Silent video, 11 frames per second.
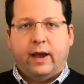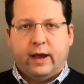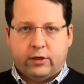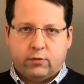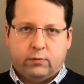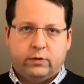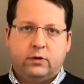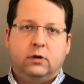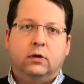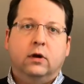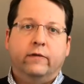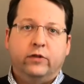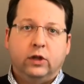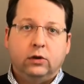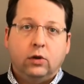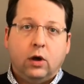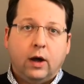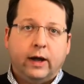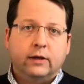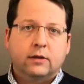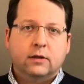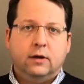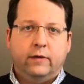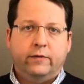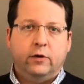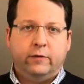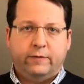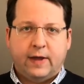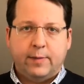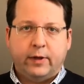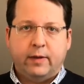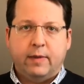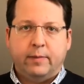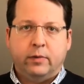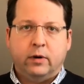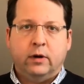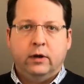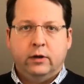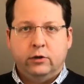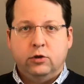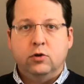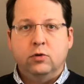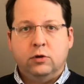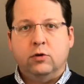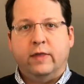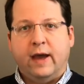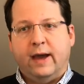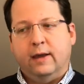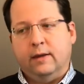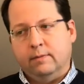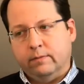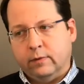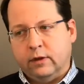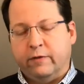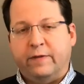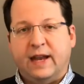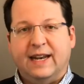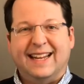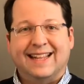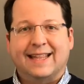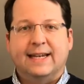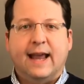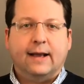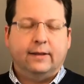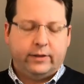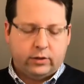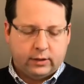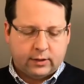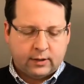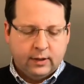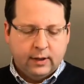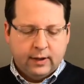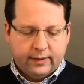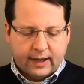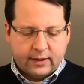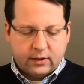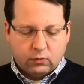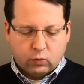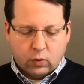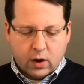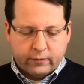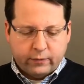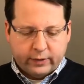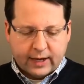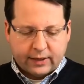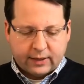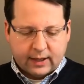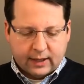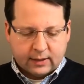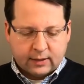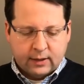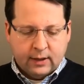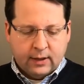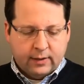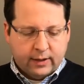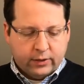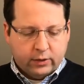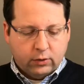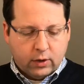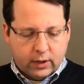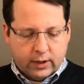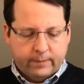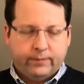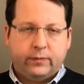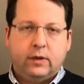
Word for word: as a result of the loss of your family member due to that defendant's negligence. That's a wrongful death case. Now, the law